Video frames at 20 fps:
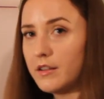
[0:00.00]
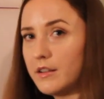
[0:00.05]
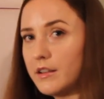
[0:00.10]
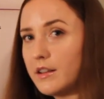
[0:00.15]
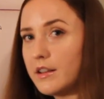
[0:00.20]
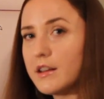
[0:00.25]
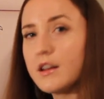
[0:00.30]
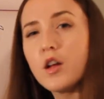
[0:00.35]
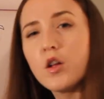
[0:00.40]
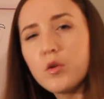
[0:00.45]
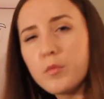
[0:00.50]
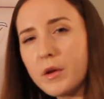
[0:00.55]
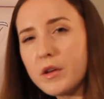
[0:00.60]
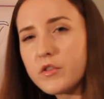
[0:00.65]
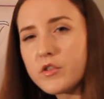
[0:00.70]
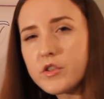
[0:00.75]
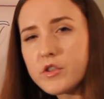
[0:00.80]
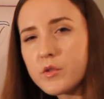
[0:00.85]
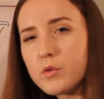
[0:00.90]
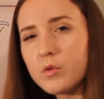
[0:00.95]
In
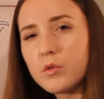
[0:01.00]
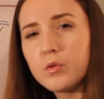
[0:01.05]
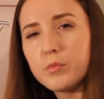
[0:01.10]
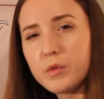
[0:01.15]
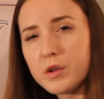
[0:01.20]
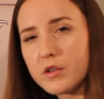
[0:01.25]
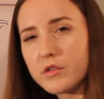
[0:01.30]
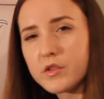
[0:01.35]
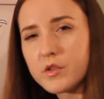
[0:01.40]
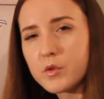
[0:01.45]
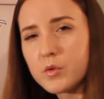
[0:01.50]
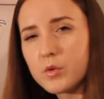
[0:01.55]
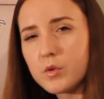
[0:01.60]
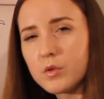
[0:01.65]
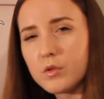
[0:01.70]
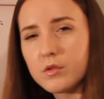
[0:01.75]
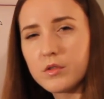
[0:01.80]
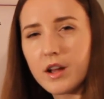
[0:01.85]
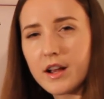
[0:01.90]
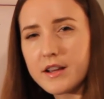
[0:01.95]
elementary school, middle
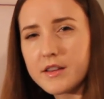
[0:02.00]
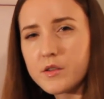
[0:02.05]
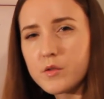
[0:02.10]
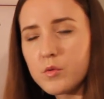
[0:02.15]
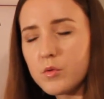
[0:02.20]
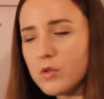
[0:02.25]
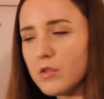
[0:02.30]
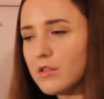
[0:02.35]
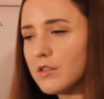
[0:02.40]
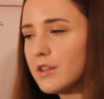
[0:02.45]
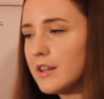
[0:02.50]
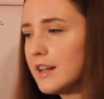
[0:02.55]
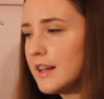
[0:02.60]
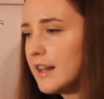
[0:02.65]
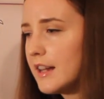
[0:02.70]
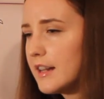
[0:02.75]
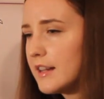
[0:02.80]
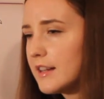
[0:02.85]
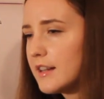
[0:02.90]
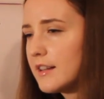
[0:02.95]
school, high school,
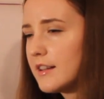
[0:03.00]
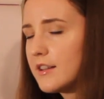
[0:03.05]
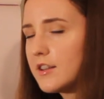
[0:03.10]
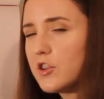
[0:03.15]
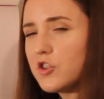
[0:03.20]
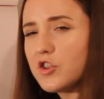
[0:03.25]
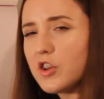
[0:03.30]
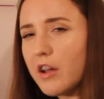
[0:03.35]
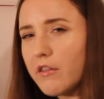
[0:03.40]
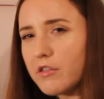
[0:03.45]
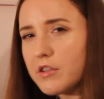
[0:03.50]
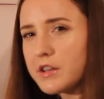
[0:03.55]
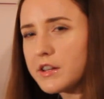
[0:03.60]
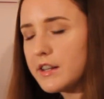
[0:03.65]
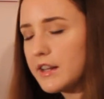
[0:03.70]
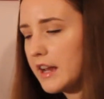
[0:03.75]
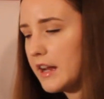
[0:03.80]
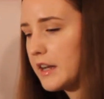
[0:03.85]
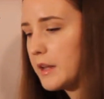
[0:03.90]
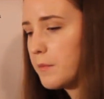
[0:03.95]
did you ever
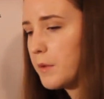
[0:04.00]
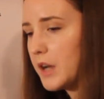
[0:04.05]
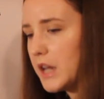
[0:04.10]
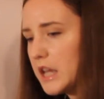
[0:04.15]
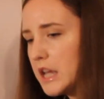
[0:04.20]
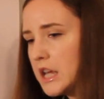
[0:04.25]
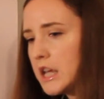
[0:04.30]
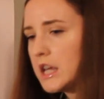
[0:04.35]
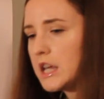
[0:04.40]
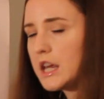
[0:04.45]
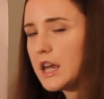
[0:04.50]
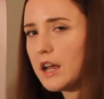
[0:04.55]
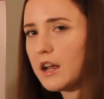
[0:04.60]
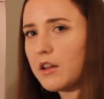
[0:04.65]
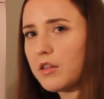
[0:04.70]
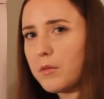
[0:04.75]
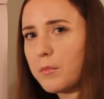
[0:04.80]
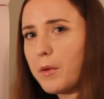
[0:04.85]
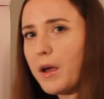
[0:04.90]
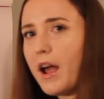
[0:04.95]
see anybody
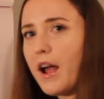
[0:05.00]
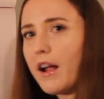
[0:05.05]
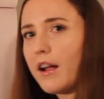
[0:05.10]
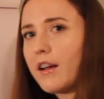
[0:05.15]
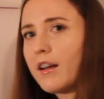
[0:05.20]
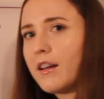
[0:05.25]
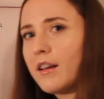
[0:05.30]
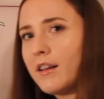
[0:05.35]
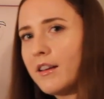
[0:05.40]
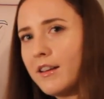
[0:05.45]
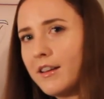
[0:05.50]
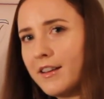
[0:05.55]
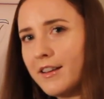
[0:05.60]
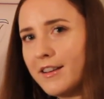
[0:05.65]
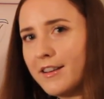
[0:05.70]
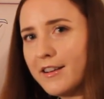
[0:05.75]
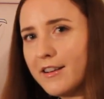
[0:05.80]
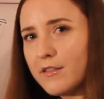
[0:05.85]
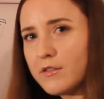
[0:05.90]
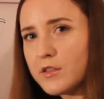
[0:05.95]
kick the back
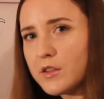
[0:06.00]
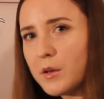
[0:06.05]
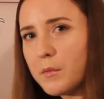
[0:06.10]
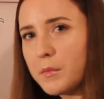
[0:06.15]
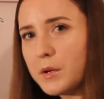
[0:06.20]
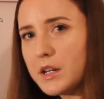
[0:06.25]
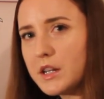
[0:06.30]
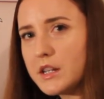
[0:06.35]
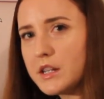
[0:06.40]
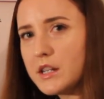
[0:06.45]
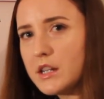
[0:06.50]
of somebody's